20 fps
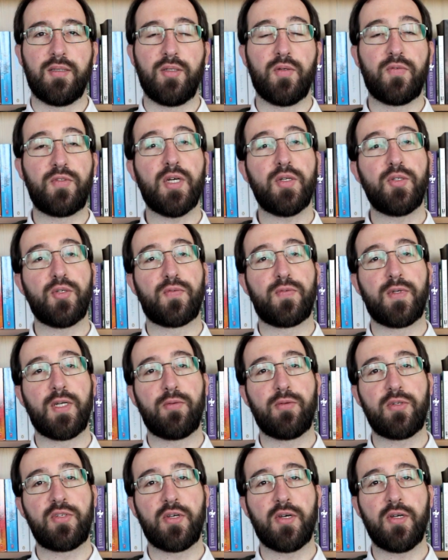You've done your field
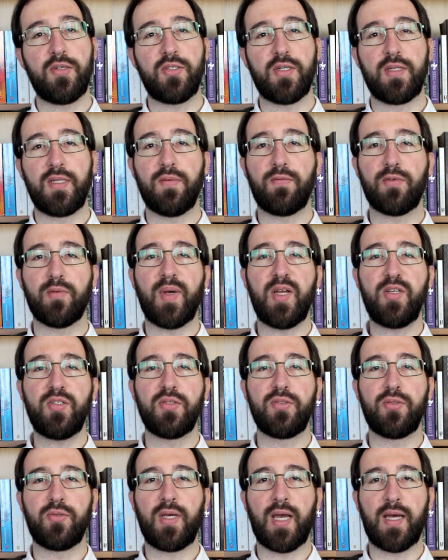research, and the
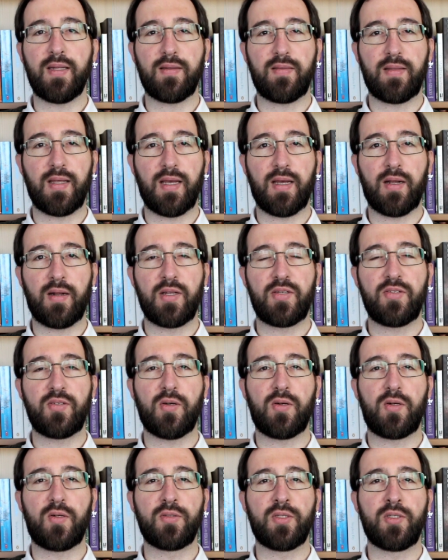information you gathered there is
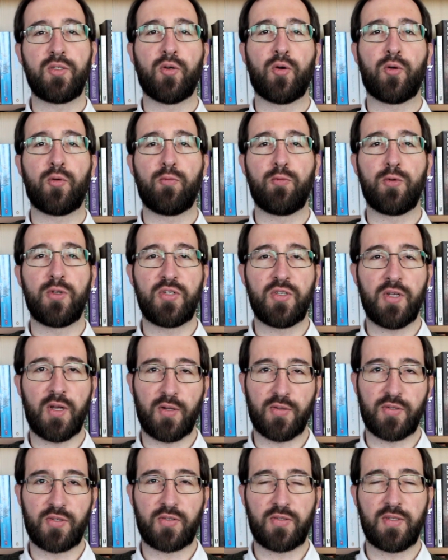called your
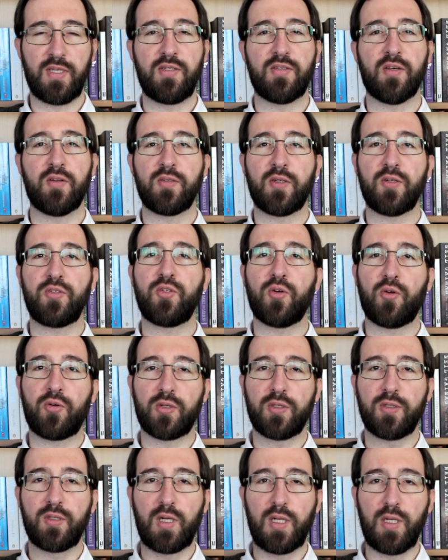results. These are not your
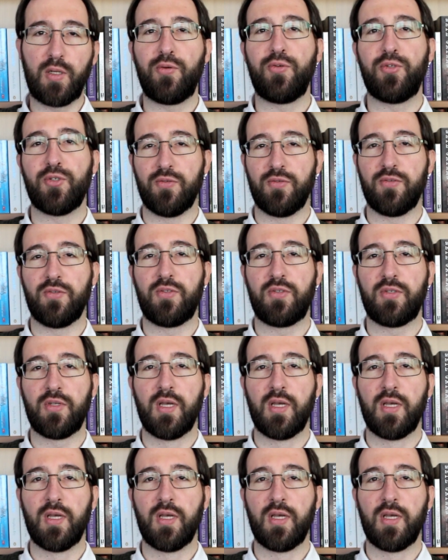conclusions.